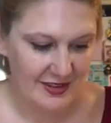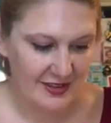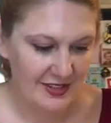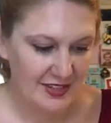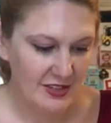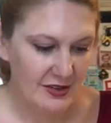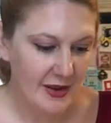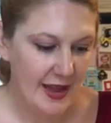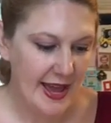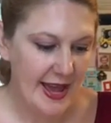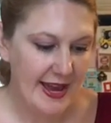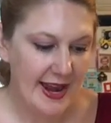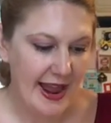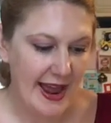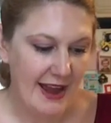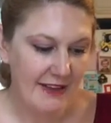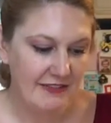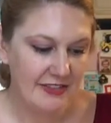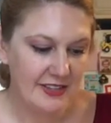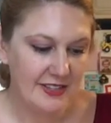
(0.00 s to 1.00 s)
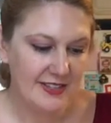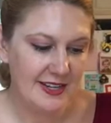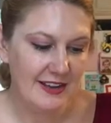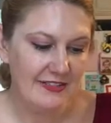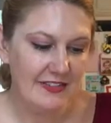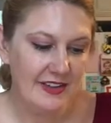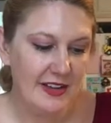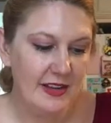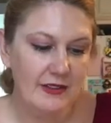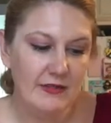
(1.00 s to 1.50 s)
So add half the
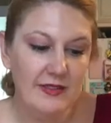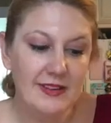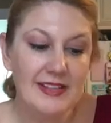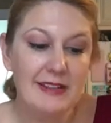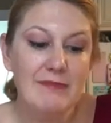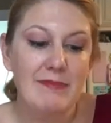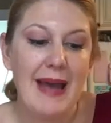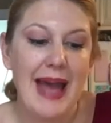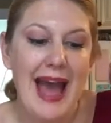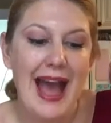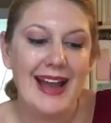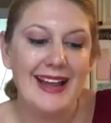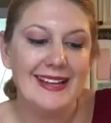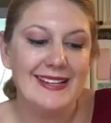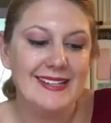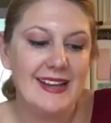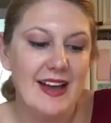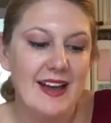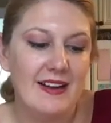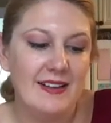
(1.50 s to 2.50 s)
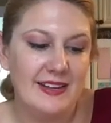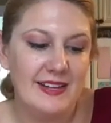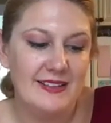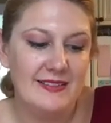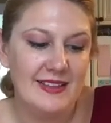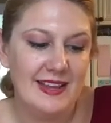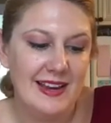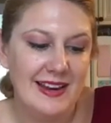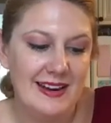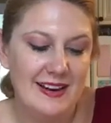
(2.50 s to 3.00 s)
stuffing, really pack it down
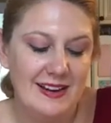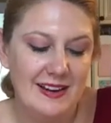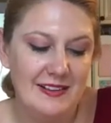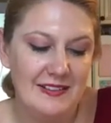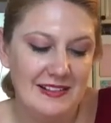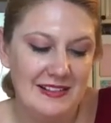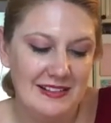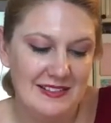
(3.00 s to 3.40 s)
in there,